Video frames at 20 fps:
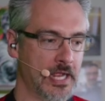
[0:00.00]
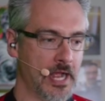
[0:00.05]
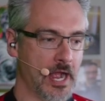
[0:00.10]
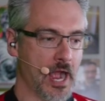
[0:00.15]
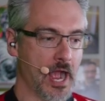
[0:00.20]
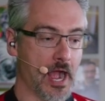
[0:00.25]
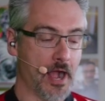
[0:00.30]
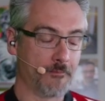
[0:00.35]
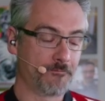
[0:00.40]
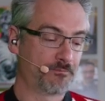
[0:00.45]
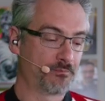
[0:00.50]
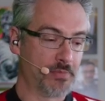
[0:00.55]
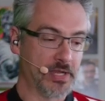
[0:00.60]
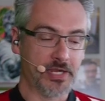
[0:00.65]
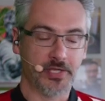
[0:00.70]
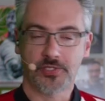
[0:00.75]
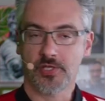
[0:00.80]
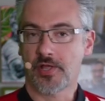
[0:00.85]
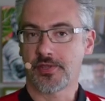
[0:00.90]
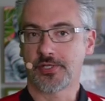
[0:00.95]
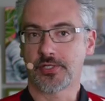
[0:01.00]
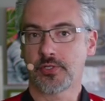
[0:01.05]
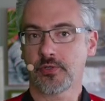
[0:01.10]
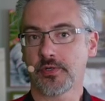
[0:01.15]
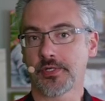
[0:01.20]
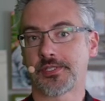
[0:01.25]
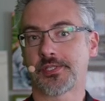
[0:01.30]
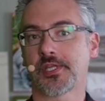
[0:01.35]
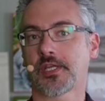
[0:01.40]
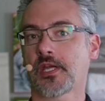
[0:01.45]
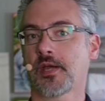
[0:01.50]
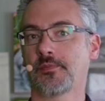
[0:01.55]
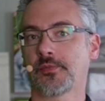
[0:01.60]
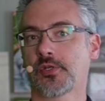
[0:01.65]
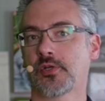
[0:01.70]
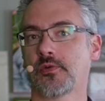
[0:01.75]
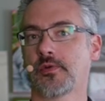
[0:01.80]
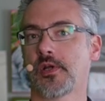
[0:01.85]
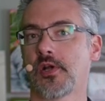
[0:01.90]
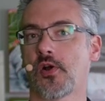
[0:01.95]
Um, because all the tourists that come
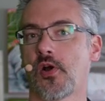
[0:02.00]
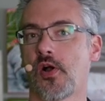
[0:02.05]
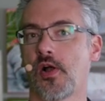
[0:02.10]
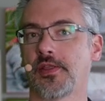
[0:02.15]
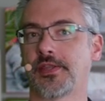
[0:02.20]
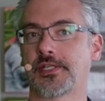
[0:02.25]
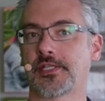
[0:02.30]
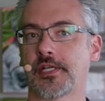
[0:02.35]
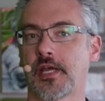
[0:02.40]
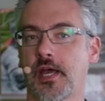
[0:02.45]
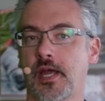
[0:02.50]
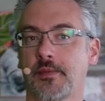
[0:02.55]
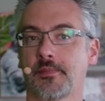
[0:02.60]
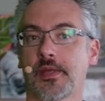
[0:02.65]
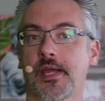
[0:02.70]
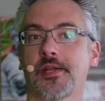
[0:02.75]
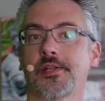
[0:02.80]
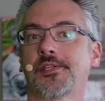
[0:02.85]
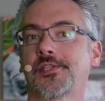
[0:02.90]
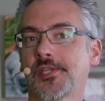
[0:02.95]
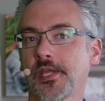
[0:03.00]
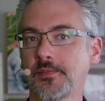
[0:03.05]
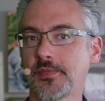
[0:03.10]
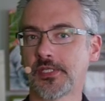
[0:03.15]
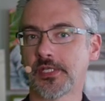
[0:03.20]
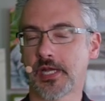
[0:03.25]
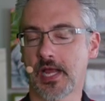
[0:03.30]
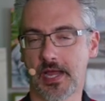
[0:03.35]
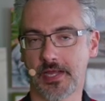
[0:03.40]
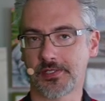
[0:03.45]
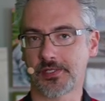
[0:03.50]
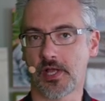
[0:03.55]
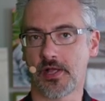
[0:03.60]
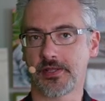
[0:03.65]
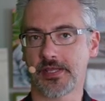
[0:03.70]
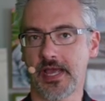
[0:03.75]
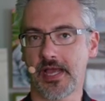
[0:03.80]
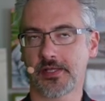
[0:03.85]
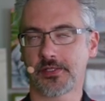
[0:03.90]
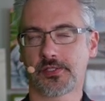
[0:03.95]
through here all the time kind of subsidize all
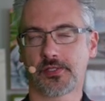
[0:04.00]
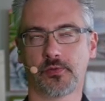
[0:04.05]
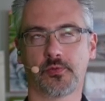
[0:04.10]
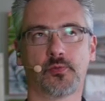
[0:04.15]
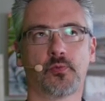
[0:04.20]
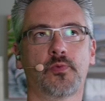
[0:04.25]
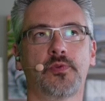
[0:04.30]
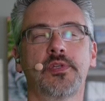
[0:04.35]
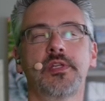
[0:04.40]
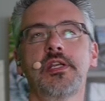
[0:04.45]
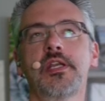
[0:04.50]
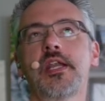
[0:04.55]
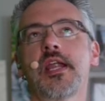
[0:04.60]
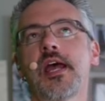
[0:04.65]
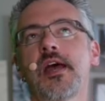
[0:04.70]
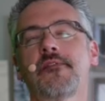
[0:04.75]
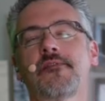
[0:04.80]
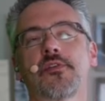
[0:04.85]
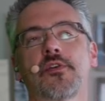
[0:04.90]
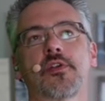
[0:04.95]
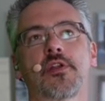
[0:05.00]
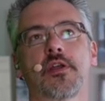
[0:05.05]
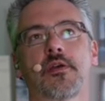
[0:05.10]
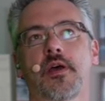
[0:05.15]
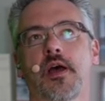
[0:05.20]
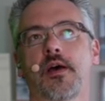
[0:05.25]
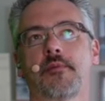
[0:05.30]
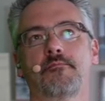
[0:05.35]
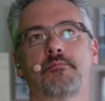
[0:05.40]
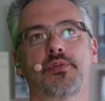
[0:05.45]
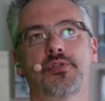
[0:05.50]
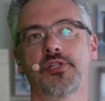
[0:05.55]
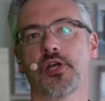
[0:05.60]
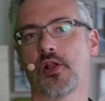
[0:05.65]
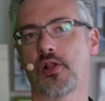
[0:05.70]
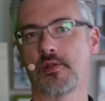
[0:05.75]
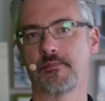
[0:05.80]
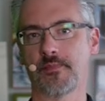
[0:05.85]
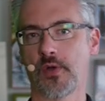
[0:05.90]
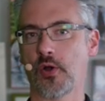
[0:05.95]
that. So never a, a
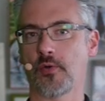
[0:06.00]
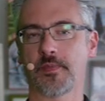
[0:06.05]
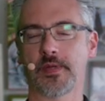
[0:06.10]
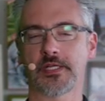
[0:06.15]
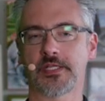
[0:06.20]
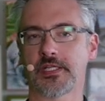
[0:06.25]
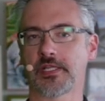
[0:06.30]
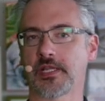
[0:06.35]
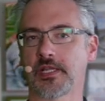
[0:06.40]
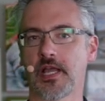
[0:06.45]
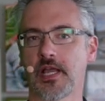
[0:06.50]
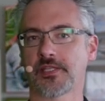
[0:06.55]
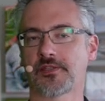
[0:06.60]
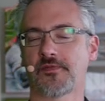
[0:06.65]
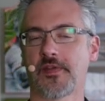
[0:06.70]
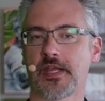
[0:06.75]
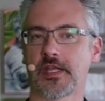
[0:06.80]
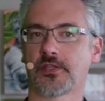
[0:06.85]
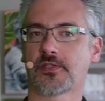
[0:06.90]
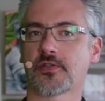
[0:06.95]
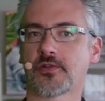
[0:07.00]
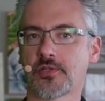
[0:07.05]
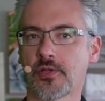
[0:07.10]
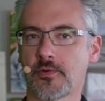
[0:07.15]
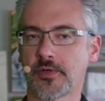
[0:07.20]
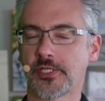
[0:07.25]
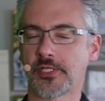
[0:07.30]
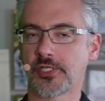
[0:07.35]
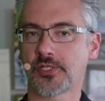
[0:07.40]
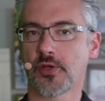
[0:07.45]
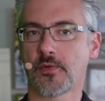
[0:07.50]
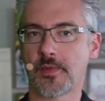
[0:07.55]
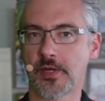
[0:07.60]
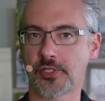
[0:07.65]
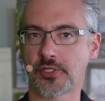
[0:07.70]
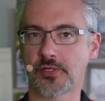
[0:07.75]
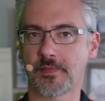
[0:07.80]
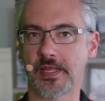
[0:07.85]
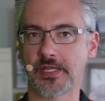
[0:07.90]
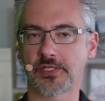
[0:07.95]
dull moment in Las Vegas. There's always so
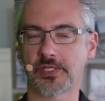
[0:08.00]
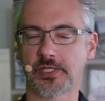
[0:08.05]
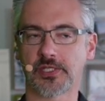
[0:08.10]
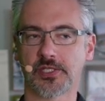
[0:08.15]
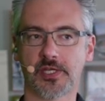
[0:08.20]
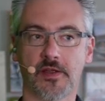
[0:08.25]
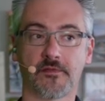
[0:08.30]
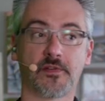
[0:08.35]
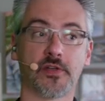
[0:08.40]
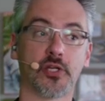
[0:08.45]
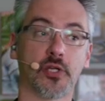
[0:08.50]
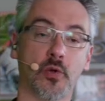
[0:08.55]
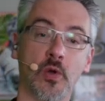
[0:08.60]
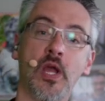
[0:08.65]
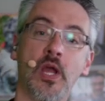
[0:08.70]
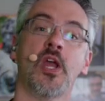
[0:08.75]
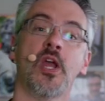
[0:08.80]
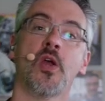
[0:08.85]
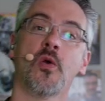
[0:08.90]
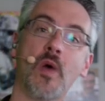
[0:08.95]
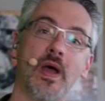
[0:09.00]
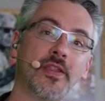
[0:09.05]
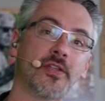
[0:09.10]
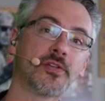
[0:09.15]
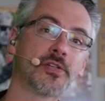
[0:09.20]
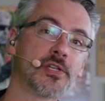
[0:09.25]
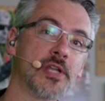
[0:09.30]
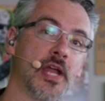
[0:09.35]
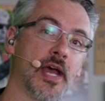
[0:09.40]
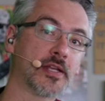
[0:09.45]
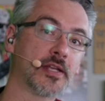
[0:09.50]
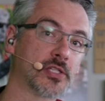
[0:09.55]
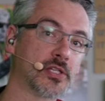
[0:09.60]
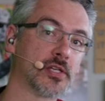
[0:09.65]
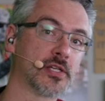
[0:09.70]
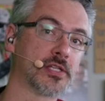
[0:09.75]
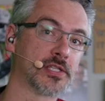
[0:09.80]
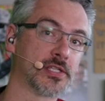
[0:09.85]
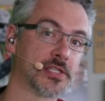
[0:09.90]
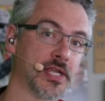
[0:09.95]
much amazing stuff to do. Weather's not as
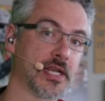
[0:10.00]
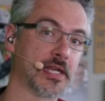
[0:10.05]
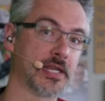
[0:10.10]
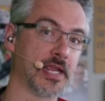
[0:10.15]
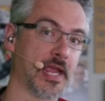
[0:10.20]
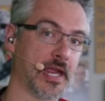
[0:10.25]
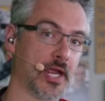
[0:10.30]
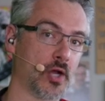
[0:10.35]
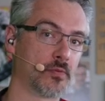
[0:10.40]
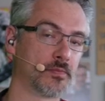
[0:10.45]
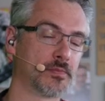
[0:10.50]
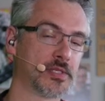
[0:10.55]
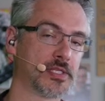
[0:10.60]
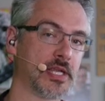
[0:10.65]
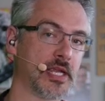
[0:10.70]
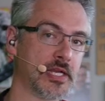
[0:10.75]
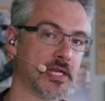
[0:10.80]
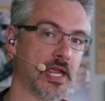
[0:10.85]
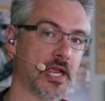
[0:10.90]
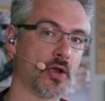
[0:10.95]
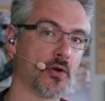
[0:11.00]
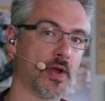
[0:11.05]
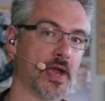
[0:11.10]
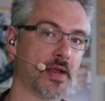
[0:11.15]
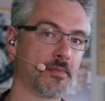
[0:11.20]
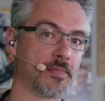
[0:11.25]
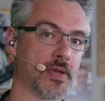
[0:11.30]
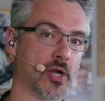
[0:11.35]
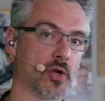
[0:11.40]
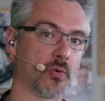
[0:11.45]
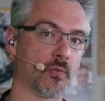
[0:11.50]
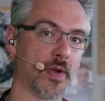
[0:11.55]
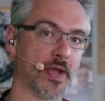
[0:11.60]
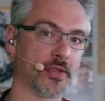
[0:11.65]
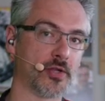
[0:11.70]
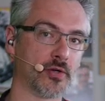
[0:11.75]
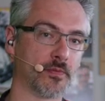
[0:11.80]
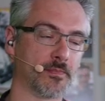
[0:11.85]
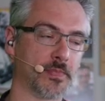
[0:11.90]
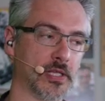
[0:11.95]
good as San Diego. San Diego had better
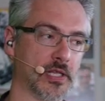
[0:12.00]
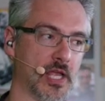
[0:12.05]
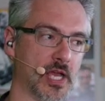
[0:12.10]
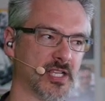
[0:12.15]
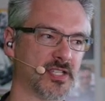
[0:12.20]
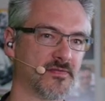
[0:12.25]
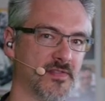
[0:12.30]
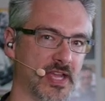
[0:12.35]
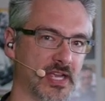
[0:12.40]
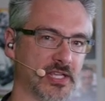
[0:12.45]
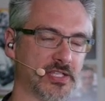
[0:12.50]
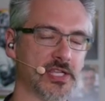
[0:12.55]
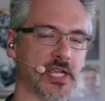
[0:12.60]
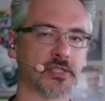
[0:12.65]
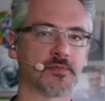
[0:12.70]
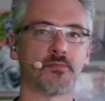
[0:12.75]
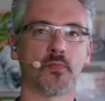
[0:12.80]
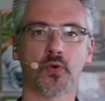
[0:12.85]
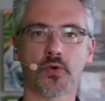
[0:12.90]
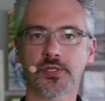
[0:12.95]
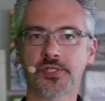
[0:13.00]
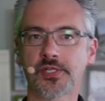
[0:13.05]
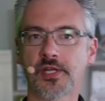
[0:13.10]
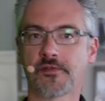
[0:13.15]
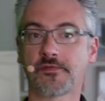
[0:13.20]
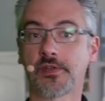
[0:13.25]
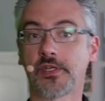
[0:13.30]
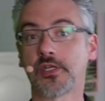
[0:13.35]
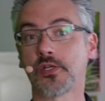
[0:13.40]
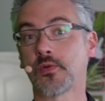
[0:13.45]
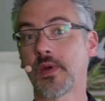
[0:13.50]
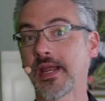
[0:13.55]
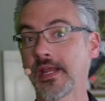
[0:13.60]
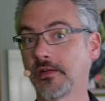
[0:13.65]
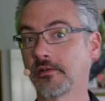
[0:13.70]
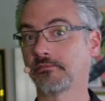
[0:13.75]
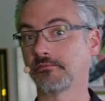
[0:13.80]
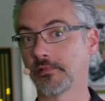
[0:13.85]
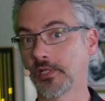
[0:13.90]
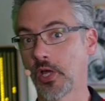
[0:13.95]
weather, but Las Vegas has more stuff to do
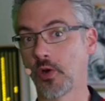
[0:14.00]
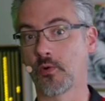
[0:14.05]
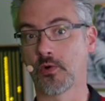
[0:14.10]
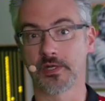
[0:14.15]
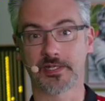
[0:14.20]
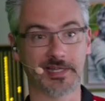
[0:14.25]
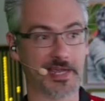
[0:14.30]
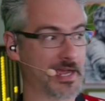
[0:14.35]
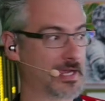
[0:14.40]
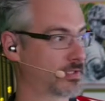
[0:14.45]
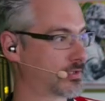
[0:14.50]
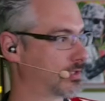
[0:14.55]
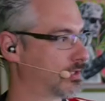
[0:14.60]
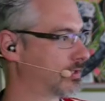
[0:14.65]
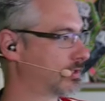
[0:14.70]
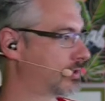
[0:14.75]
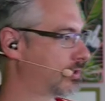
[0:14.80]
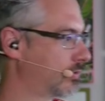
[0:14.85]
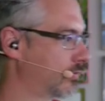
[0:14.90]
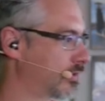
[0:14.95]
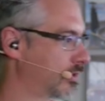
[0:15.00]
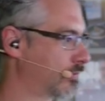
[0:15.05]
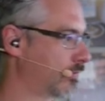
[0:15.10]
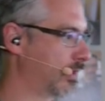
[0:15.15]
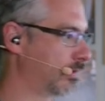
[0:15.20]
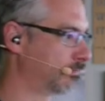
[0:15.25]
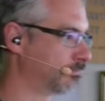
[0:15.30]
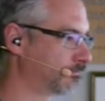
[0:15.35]
and lower taxes too as well.